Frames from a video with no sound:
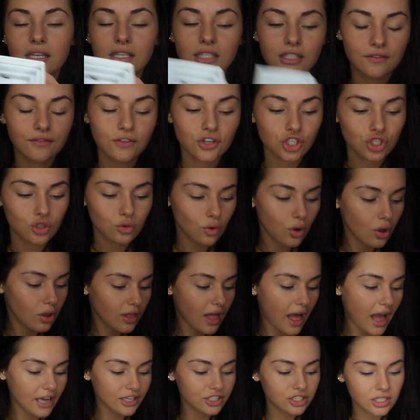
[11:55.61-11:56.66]
individual
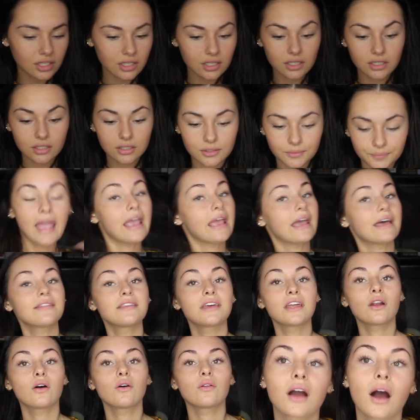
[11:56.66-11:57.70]
lashes and
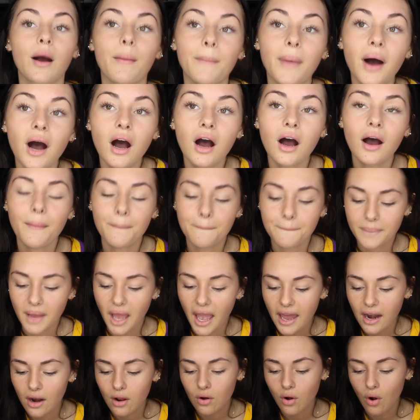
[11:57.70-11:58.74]
they don't come up.
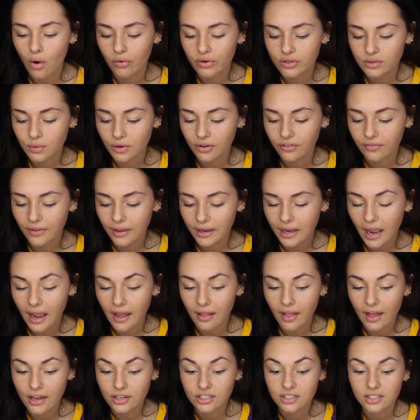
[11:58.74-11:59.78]
I don't always wear fake
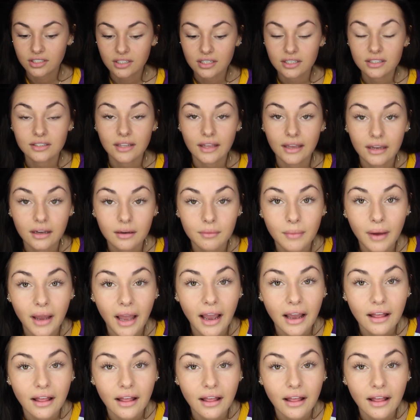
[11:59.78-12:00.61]
eyelashes because like my